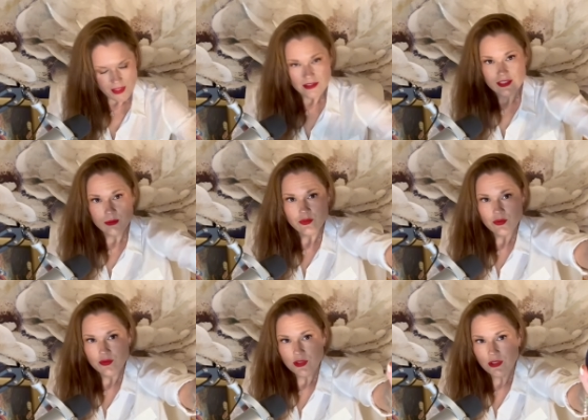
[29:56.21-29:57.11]
Some of you
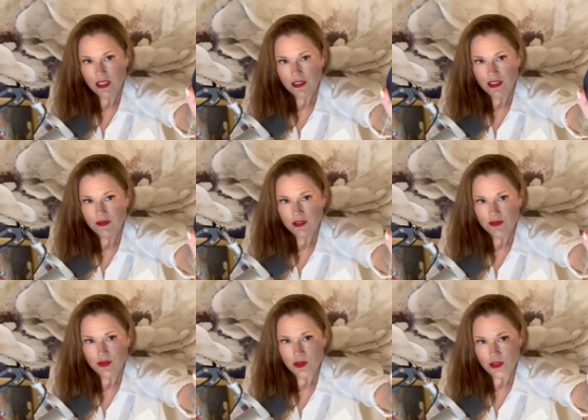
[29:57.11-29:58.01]
feel like, even
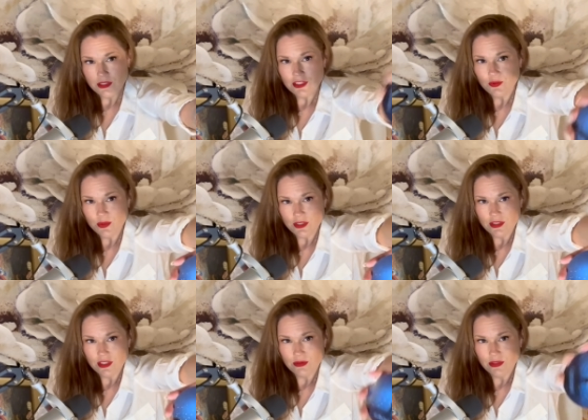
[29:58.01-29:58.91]
if you are a husband,
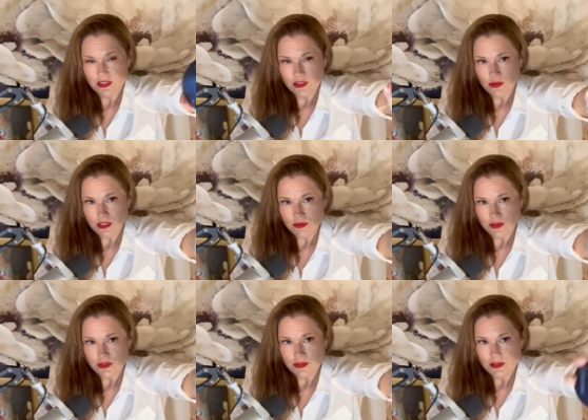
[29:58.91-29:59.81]
that you are not quite
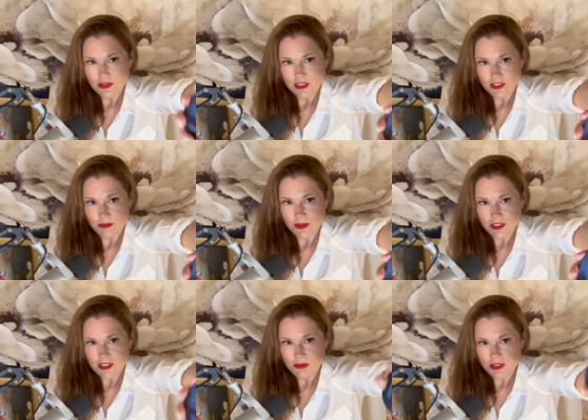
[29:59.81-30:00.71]
one and that you're
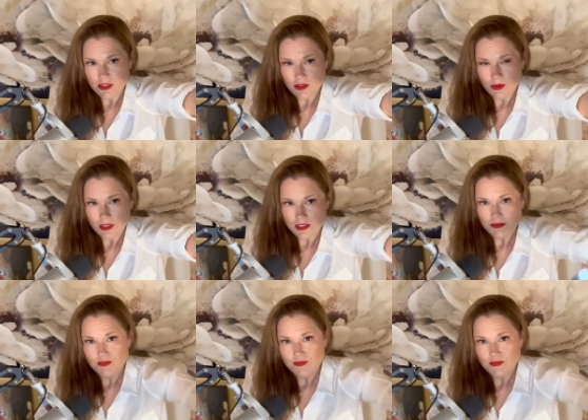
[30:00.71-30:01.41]
married but not quite.